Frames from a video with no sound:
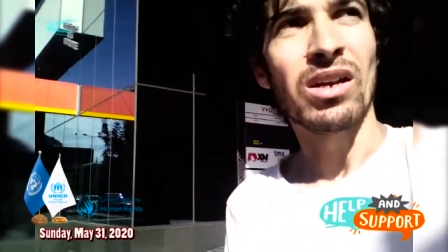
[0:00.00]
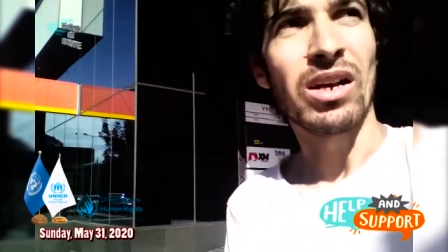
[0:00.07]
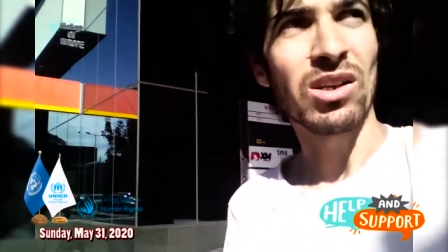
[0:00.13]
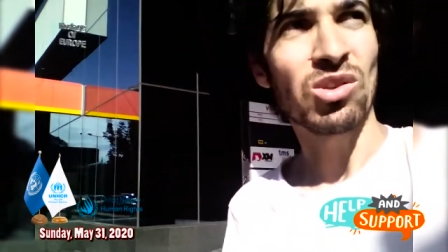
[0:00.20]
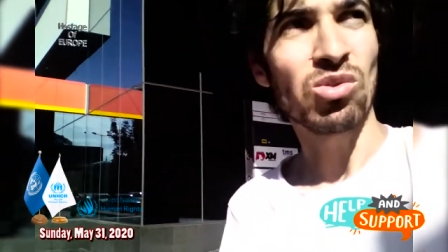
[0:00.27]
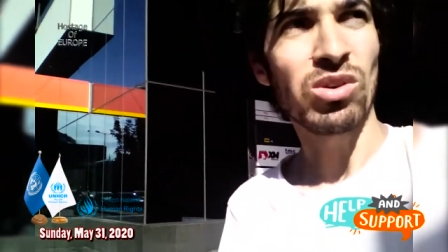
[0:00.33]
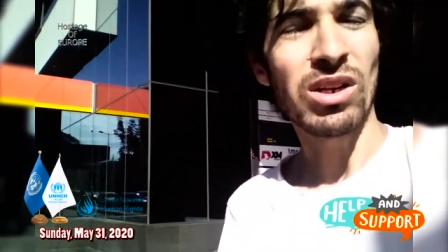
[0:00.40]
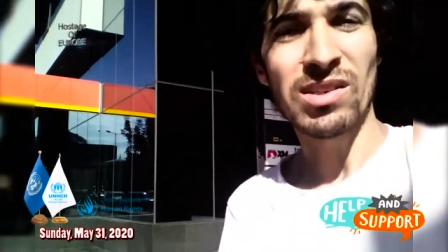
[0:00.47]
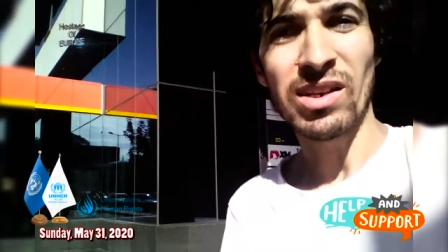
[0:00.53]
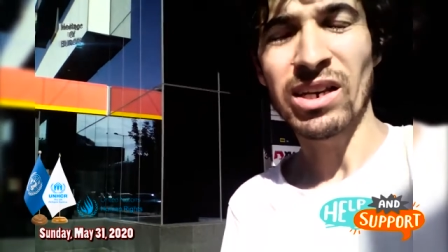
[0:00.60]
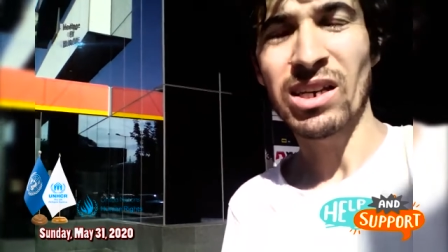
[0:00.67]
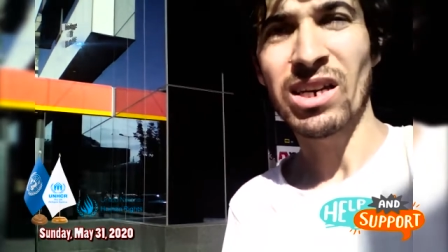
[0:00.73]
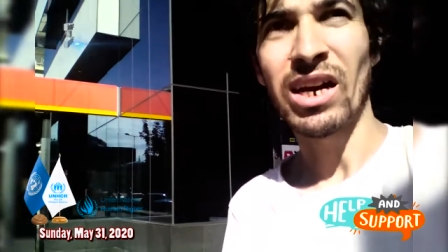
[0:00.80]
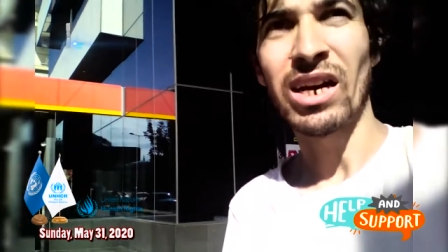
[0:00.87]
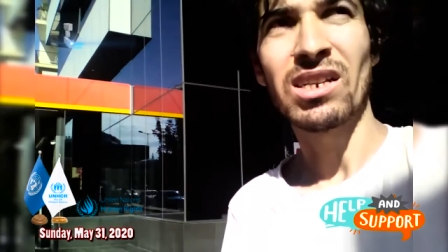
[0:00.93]
as soon as I
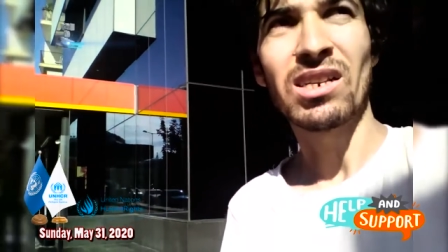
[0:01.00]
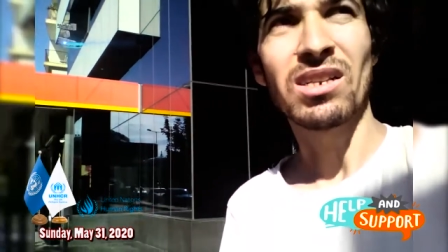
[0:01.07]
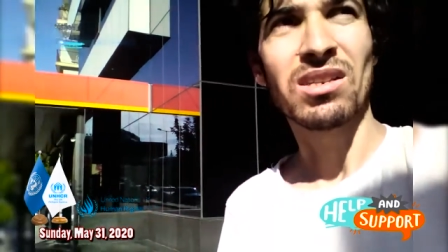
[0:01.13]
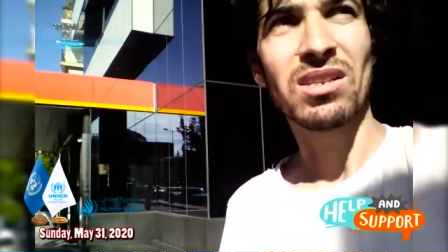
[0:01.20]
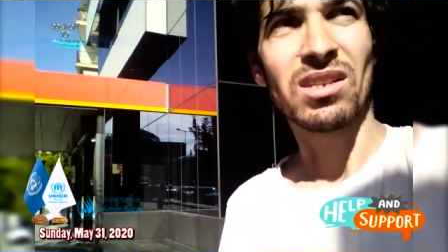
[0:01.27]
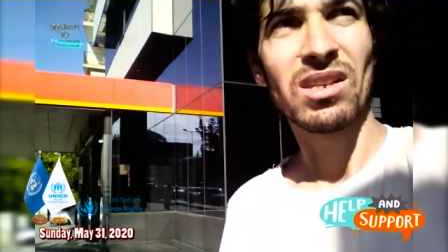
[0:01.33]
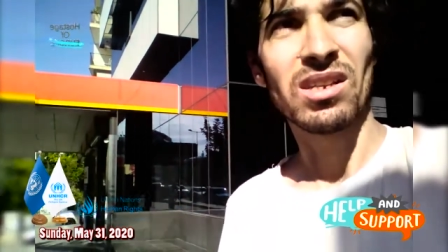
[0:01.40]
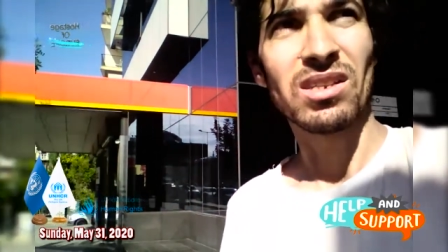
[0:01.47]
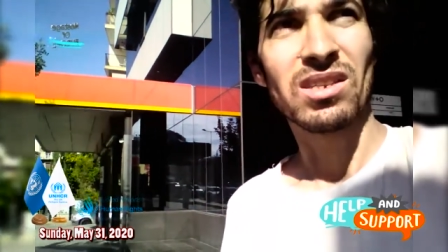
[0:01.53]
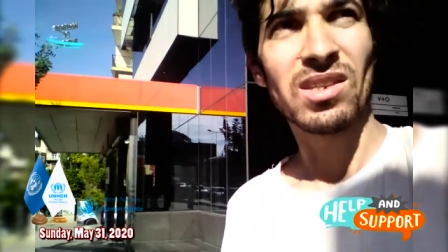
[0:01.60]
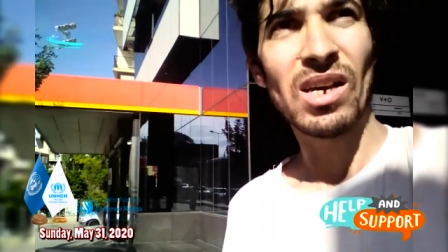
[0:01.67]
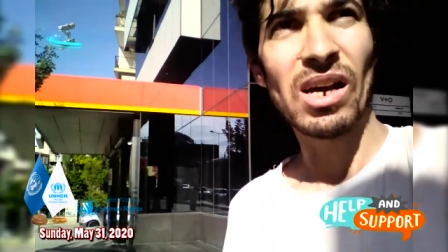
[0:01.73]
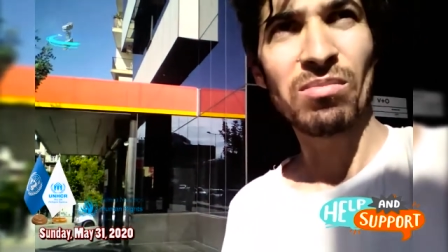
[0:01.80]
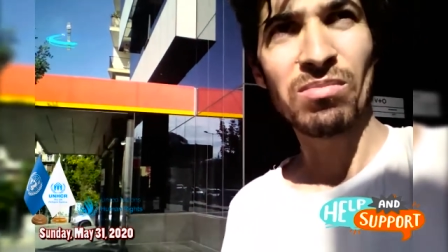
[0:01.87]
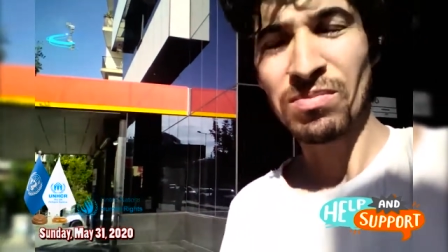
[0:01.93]
can.
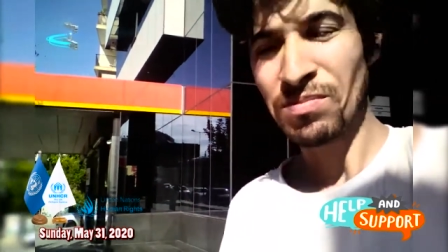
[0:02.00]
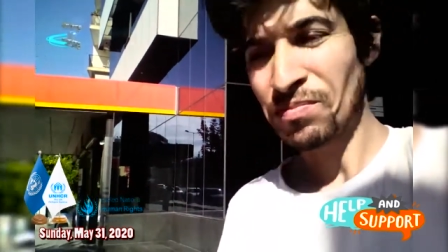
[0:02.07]
Some